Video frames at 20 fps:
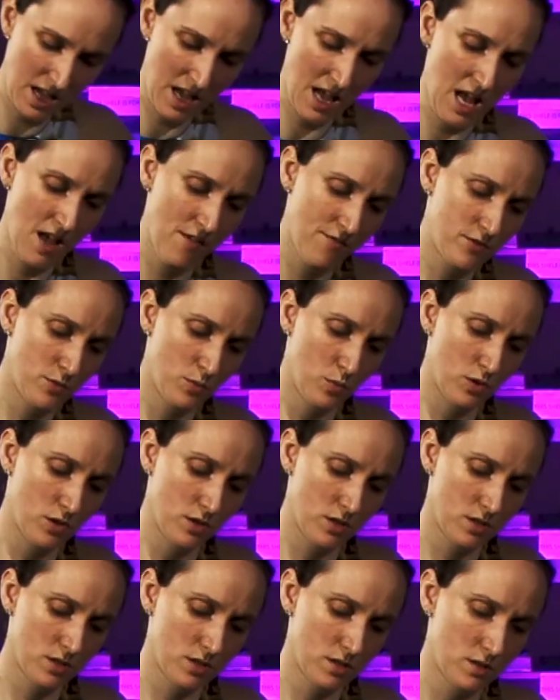
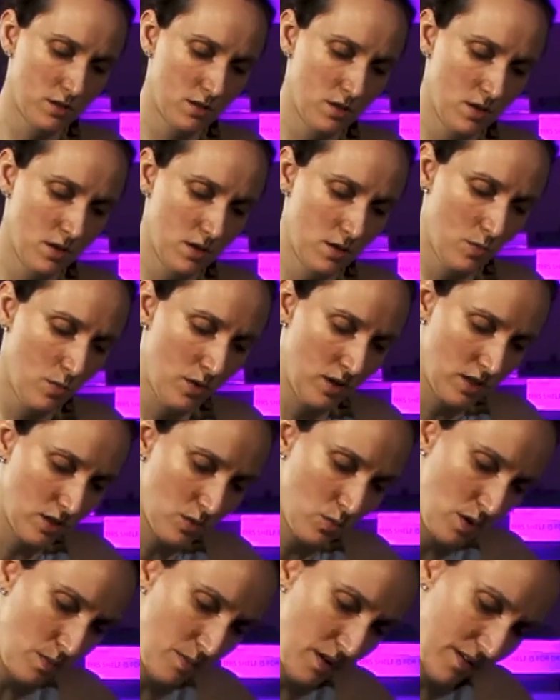afterwards when it's a
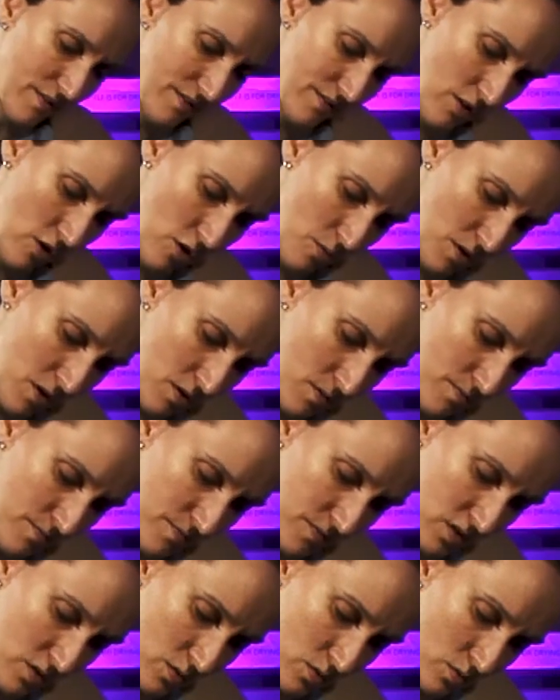wee bit firmer,
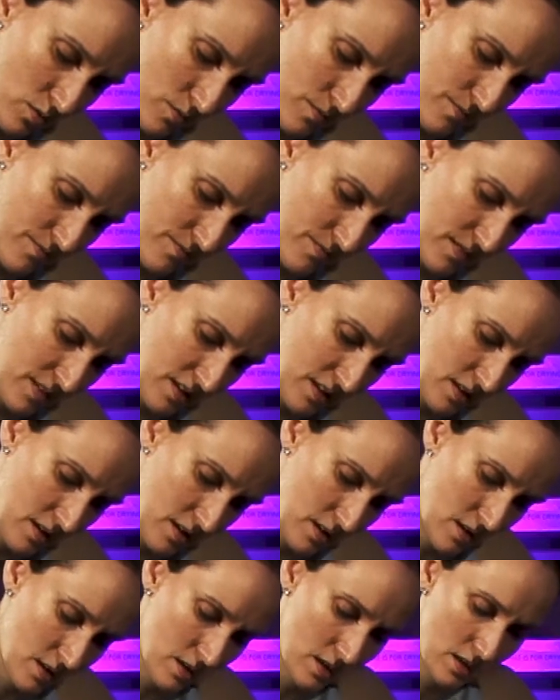so
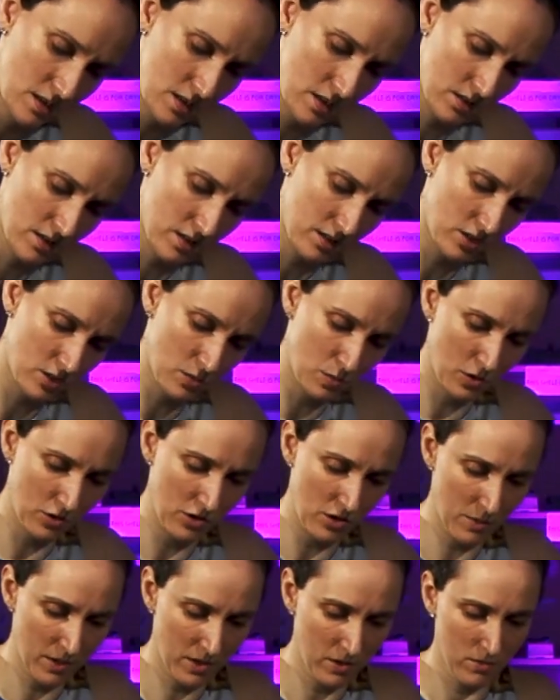nothing to
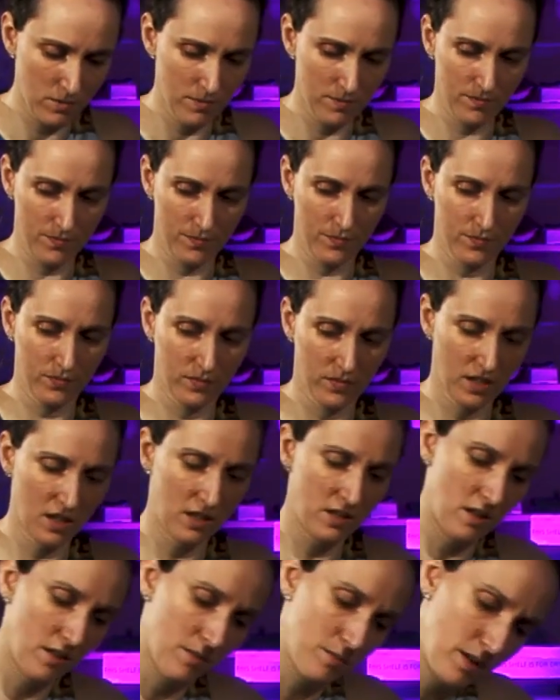worry about.
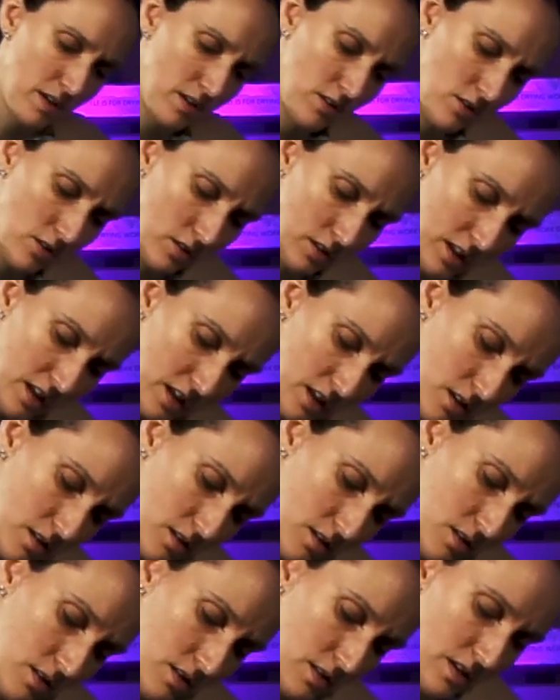And I bet you're like,
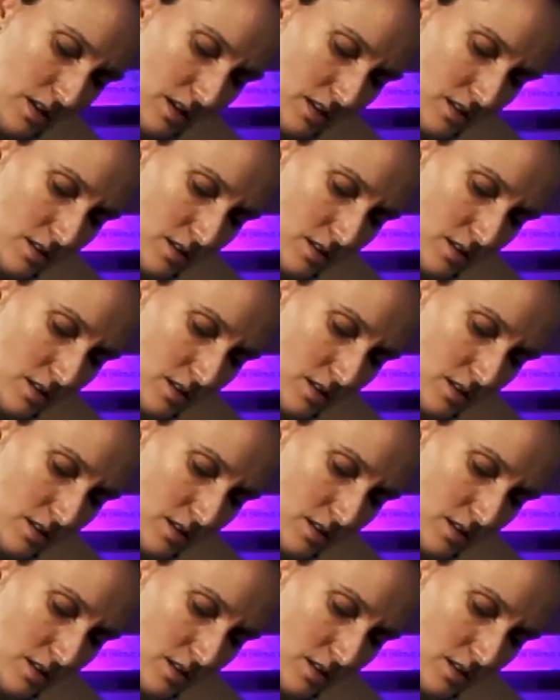it